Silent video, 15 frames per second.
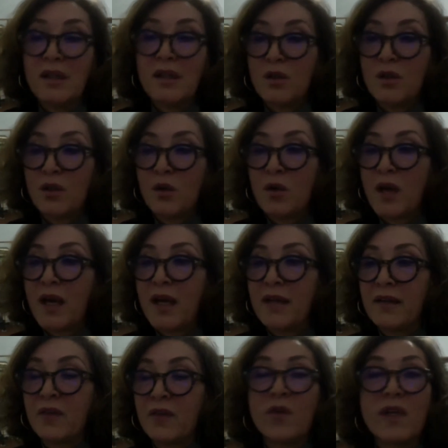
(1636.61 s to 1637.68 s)
you know,
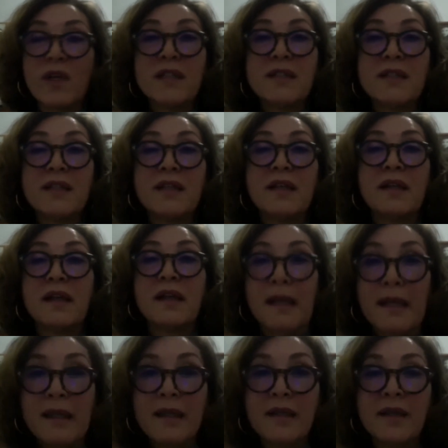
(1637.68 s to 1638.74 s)
and creating a
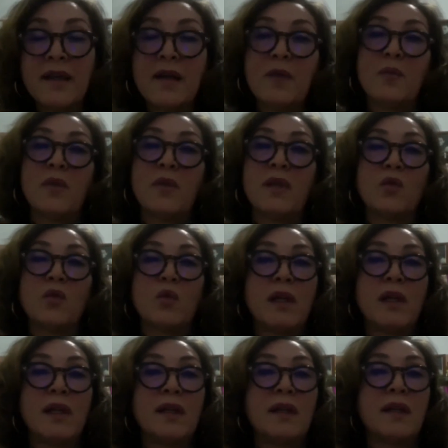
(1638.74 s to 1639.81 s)
link
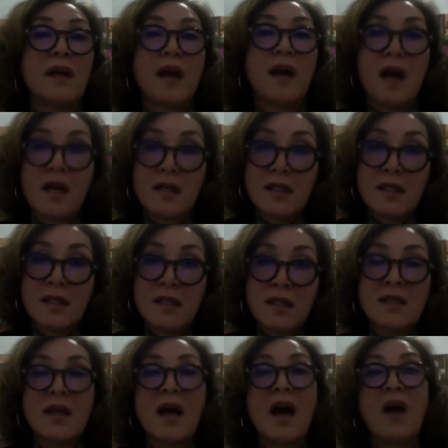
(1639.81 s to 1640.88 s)
between
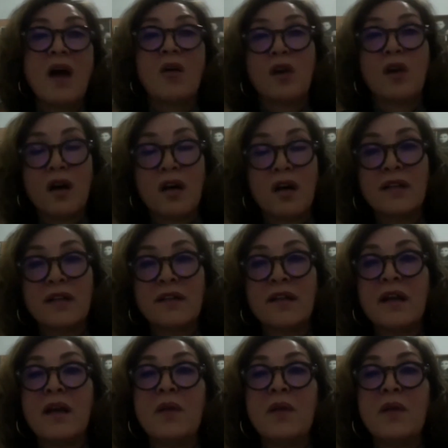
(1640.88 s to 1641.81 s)
us, our art,